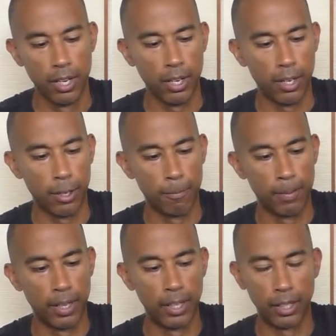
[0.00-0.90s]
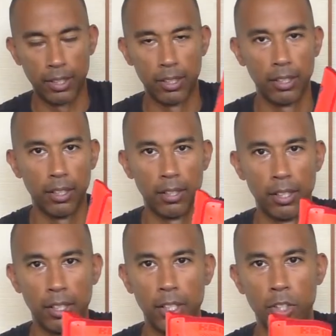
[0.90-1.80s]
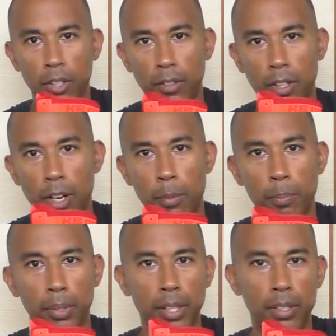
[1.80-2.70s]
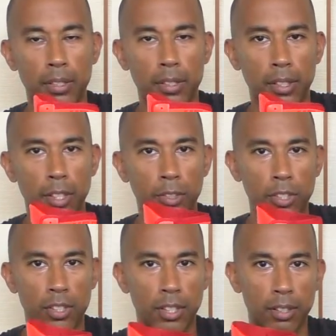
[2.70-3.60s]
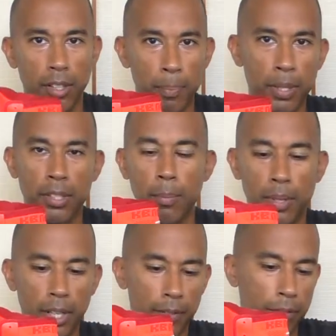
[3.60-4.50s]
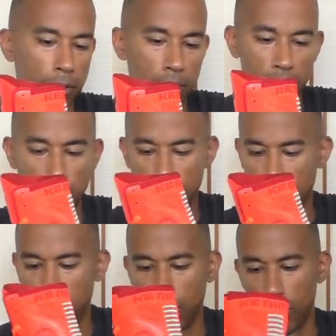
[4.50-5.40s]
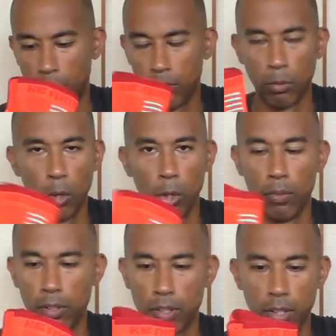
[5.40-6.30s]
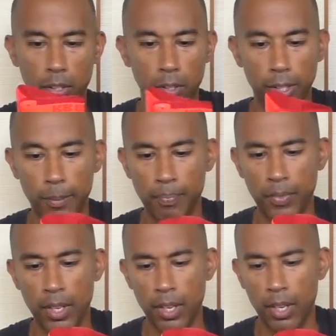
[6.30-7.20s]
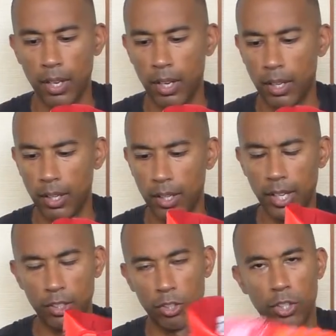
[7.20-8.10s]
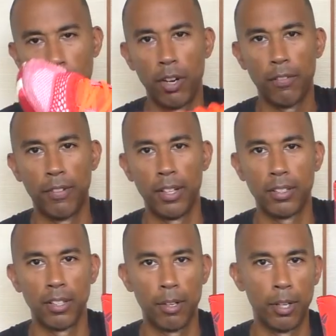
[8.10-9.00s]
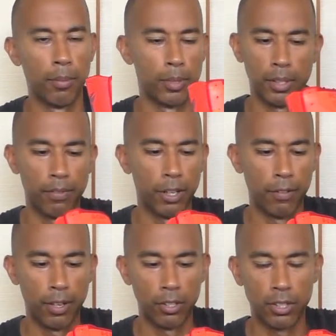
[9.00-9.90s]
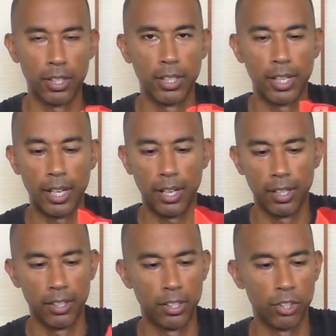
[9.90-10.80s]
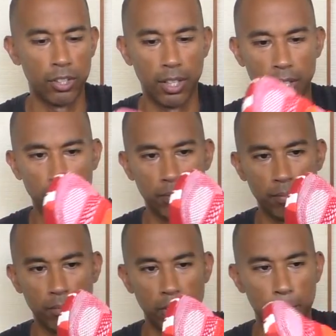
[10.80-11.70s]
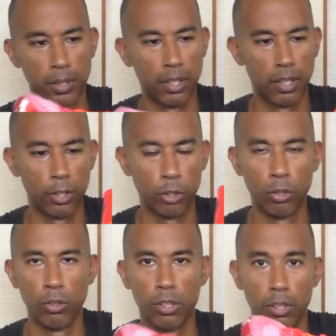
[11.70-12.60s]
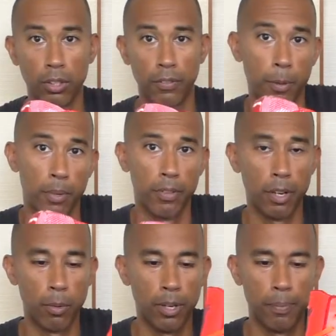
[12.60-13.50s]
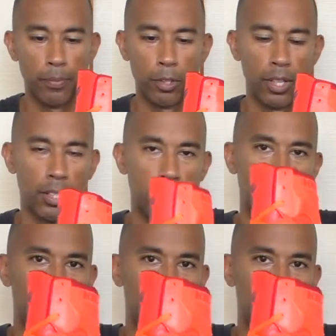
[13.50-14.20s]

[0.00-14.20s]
I like the addition of the carbon plates, you know, just a peace of mind for, you know, rollover security. And yeah, it's just a great fit. I'm a very, very skinny guy, and these particular shoes, you know, they fit me very well. So that's it.